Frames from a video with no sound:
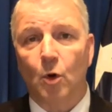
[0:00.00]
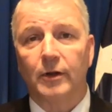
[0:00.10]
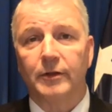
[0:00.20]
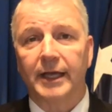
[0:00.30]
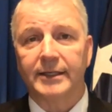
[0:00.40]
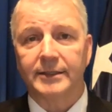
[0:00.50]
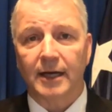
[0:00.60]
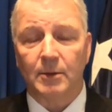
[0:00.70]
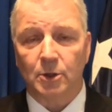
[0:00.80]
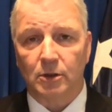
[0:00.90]
than
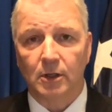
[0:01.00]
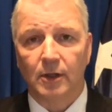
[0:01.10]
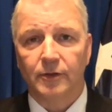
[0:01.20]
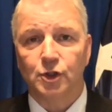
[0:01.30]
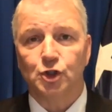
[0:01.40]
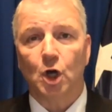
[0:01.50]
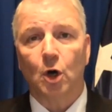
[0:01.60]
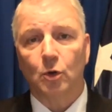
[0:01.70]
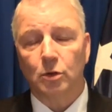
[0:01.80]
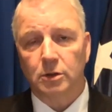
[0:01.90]
double the
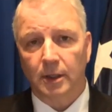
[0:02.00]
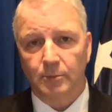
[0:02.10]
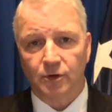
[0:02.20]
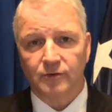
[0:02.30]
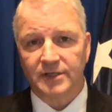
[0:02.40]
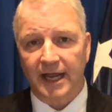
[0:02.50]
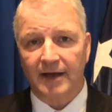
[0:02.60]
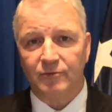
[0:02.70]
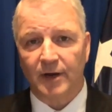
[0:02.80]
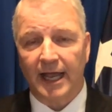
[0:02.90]
total number of
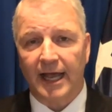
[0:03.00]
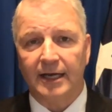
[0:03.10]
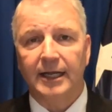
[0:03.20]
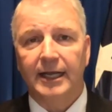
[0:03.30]
staff we had